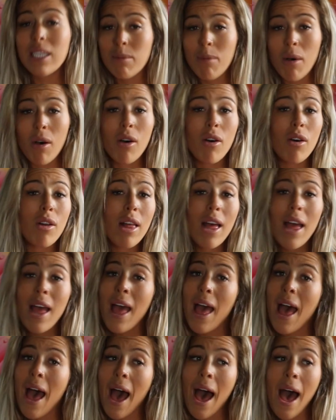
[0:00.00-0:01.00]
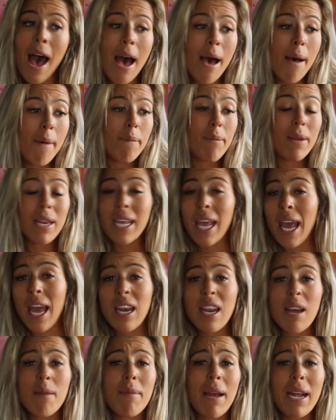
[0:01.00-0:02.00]
small, but
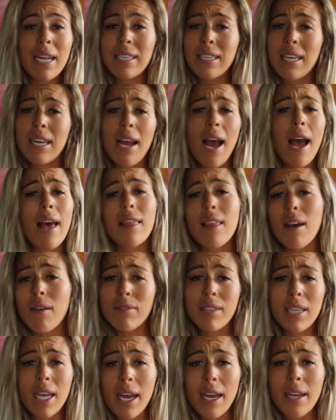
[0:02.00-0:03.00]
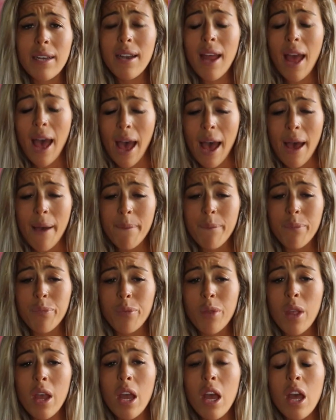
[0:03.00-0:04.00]
again, amazing. I loved it.
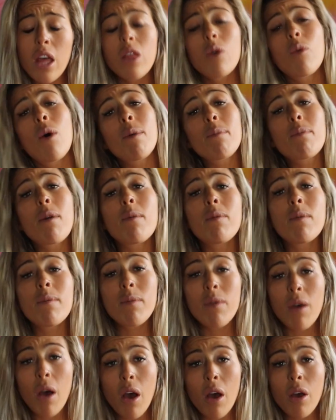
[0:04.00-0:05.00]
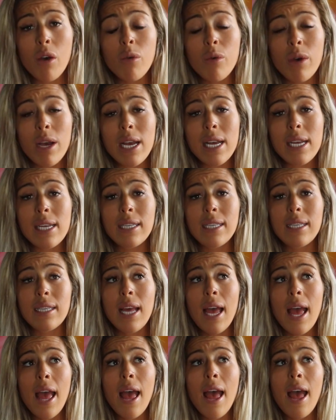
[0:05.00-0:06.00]
The one problem though
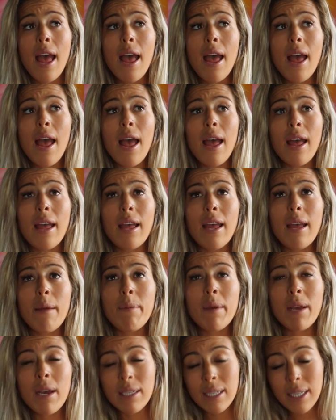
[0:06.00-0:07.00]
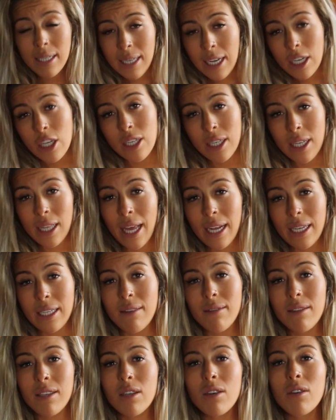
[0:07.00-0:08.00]
was, because it's such a
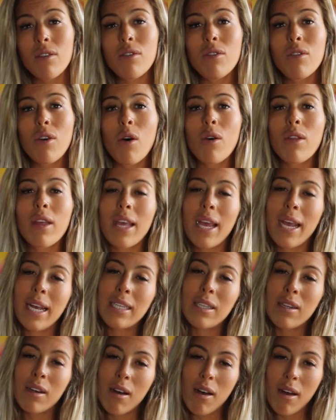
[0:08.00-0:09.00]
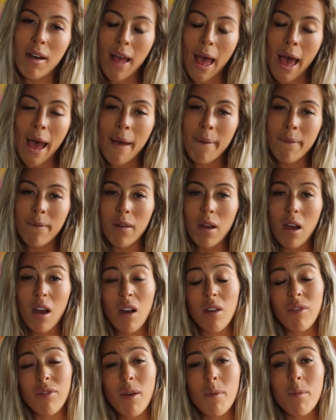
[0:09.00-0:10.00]
selective school, all the kids
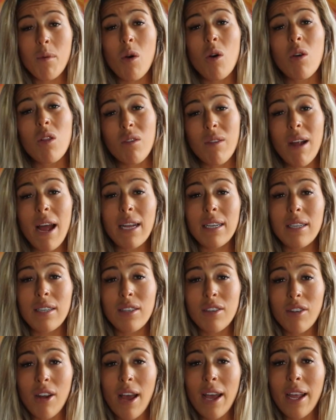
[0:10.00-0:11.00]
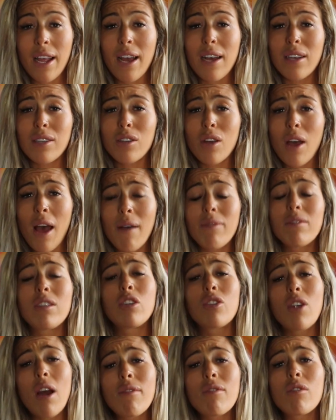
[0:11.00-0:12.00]
are from all around Australia, so I have to
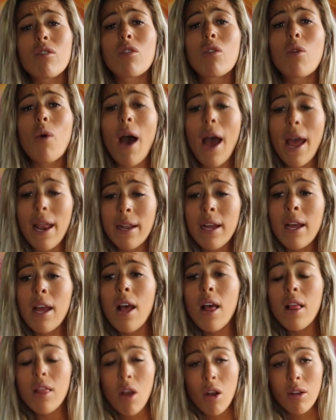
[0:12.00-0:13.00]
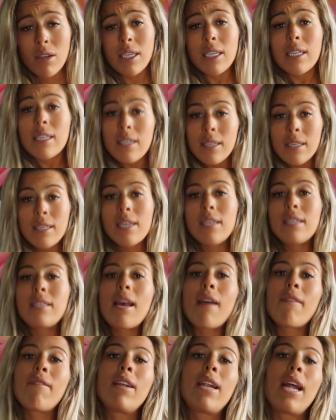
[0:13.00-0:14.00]
travel quite long distances
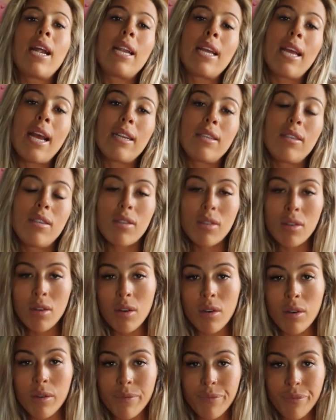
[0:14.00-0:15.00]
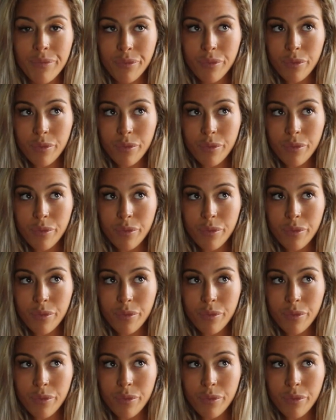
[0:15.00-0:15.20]
every day to get to school.